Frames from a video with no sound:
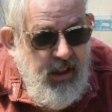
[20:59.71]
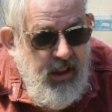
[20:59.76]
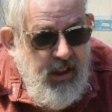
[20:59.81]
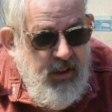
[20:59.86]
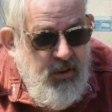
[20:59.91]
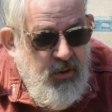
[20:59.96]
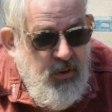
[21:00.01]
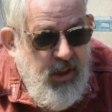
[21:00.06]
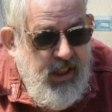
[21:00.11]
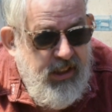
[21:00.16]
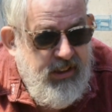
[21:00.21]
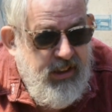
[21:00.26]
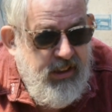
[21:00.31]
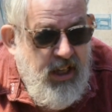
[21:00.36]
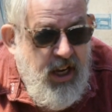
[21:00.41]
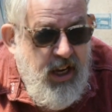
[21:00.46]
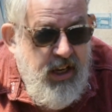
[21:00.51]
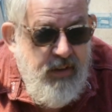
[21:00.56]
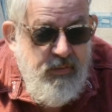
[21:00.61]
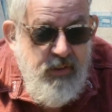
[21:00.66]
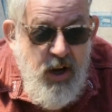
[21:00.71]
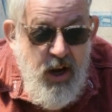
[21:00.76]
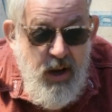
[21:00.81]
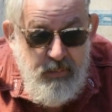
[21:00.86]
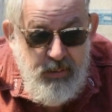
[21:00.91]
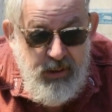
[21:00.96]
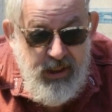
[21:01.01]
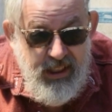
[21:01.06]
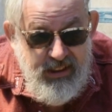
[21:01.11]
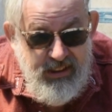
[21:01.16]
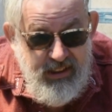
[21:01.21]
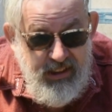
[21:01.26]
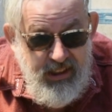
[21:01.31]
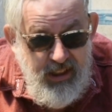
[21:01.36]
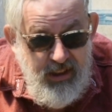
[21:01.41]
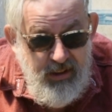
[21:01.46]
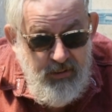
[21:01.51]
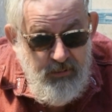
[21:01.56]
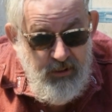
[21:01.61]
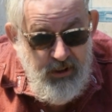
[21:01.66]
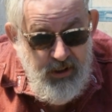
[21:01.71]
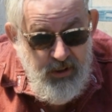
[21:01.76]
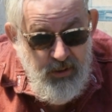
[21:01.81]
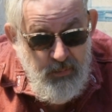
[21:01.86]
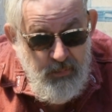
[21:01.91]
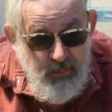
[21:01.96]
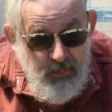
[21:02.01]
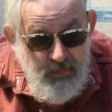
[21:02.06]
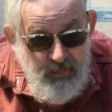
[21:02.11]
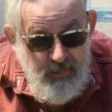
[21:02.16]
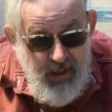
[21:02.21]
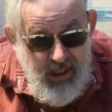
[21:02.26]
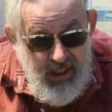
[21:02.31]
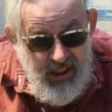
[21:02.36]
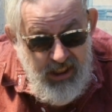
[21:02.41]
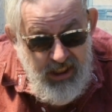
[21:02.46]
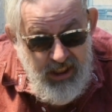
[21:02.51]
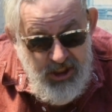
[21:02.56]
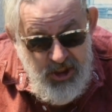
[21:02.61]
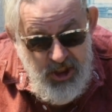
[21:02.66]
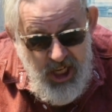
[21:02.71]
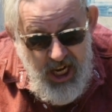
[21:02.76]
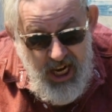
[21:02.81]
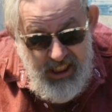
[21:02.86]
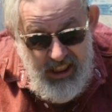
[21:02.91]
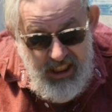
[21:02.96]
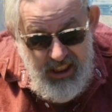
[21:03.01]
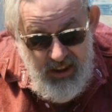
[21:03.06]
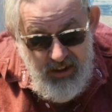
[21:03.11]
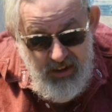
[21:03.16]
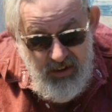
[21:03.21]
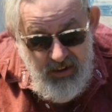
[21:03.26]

It creates a kind of complexity when you're making a jacket,